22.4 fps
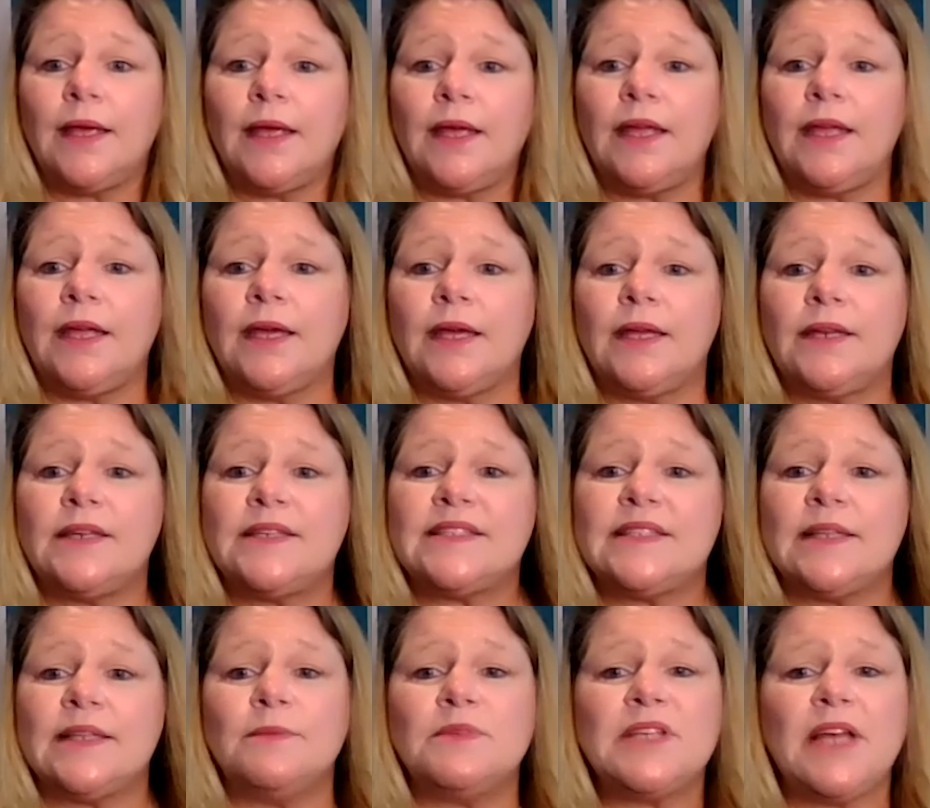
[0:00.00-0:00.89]
And
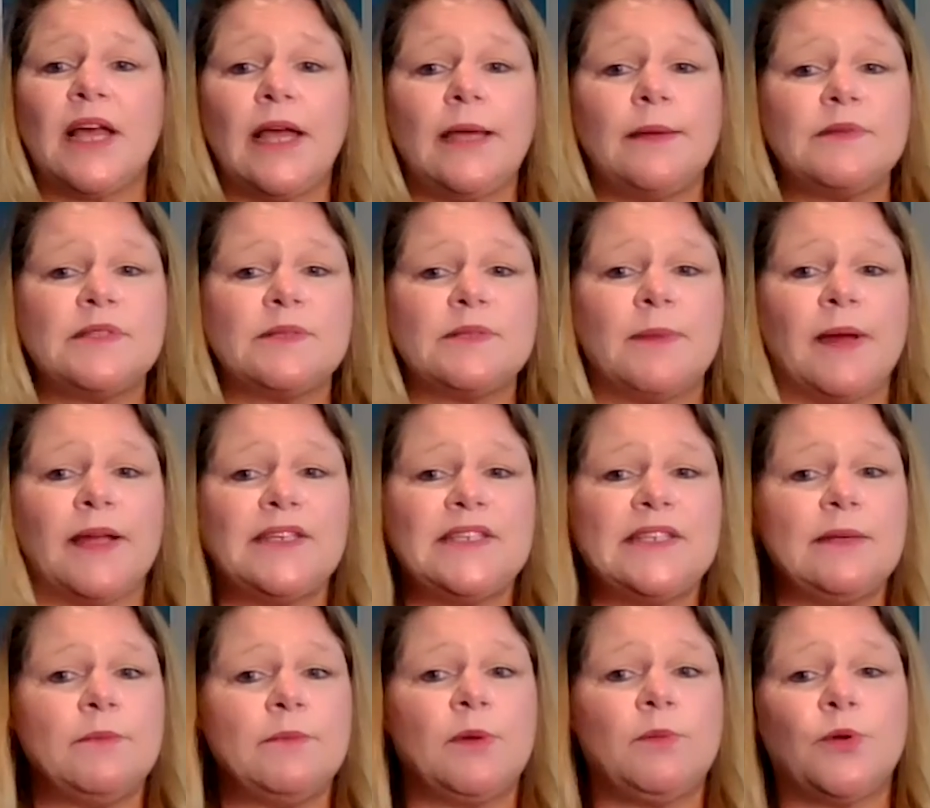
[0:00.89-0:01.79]
sometimes my
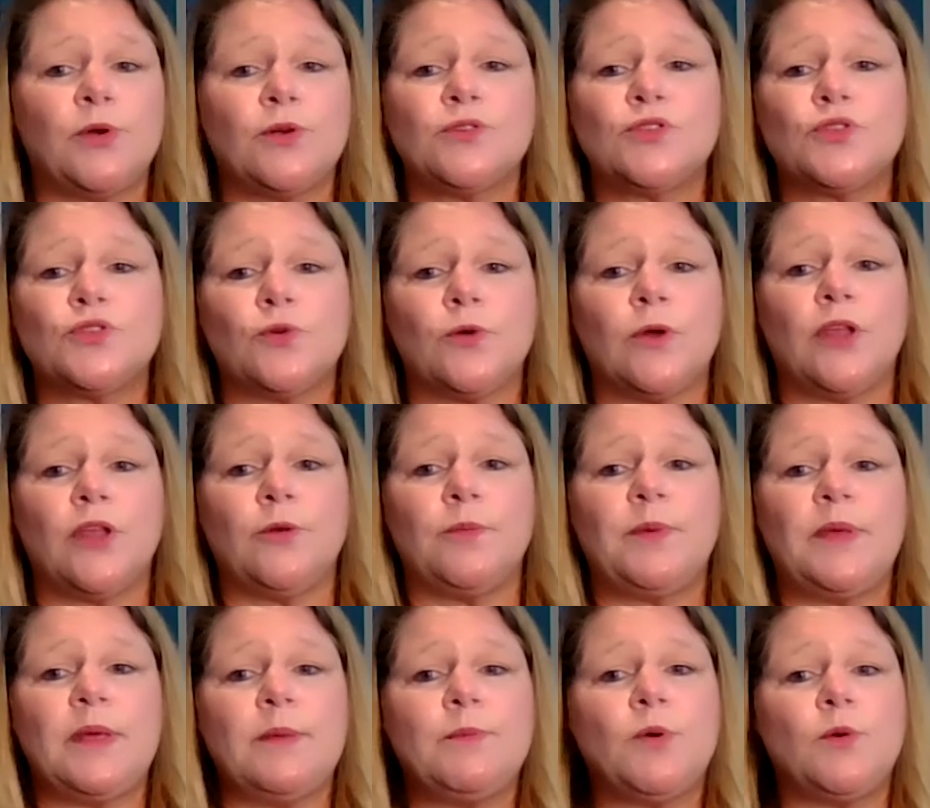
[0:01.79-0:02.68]
team members or other
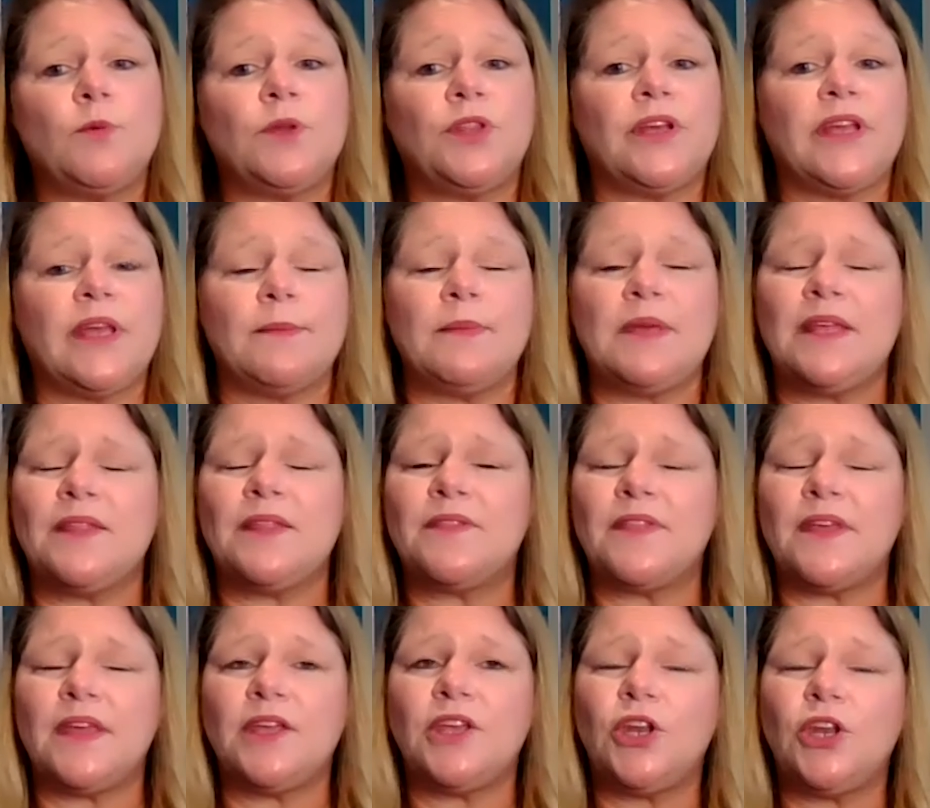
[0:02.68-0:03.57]
people would look at me and
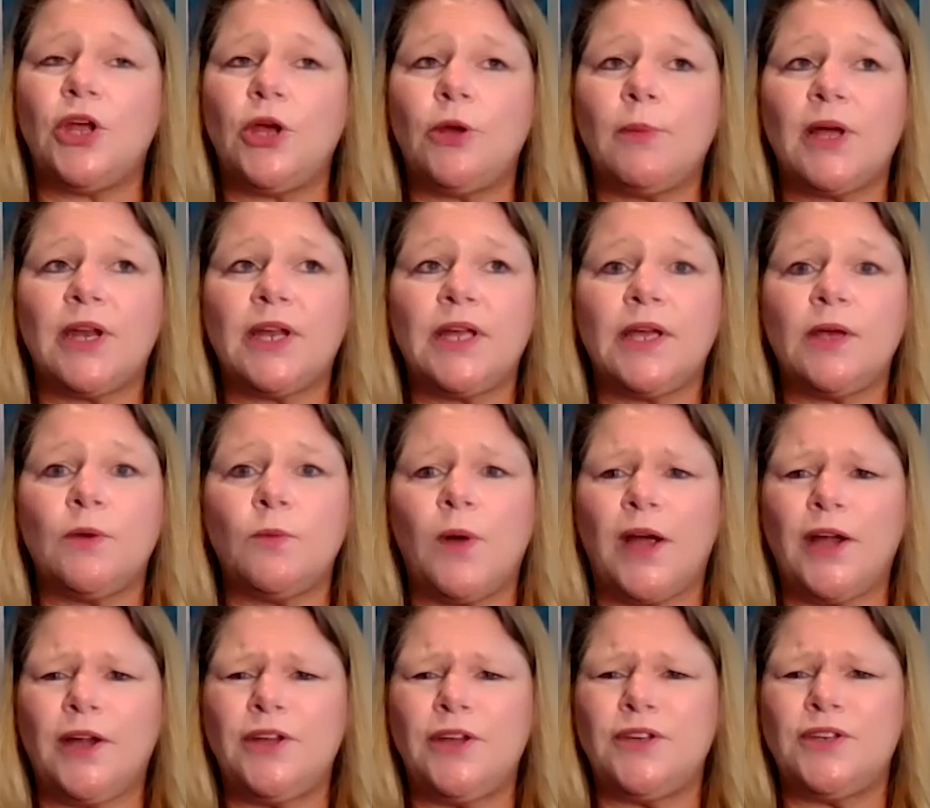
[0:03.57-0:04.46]
think, Monica,
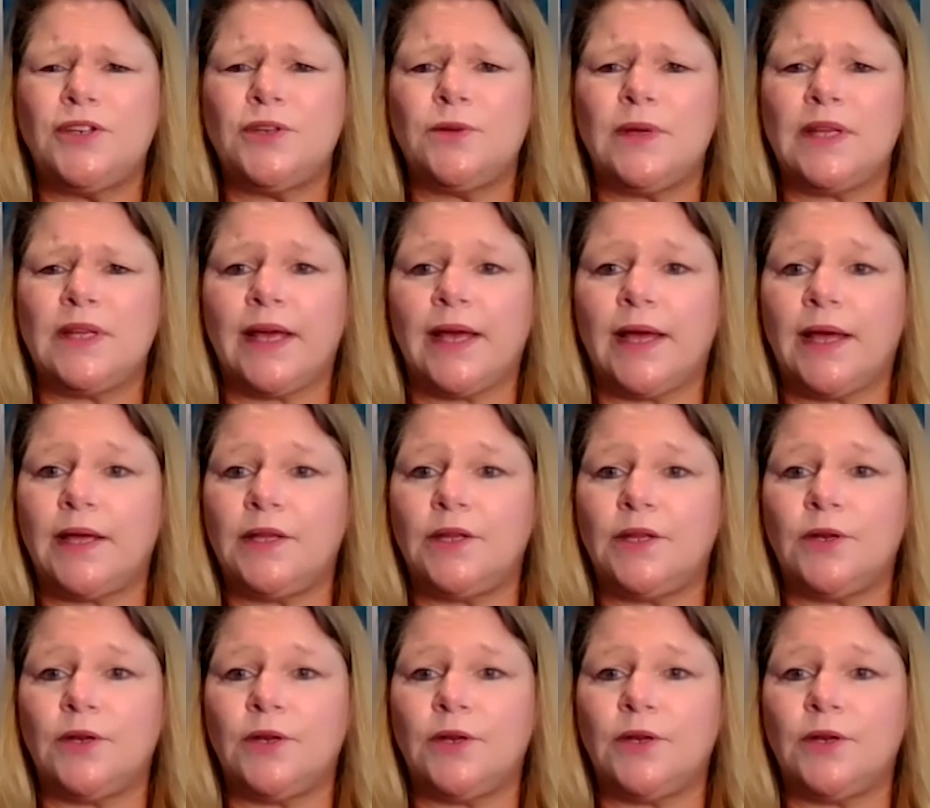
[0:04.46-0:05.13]
why are you doing that?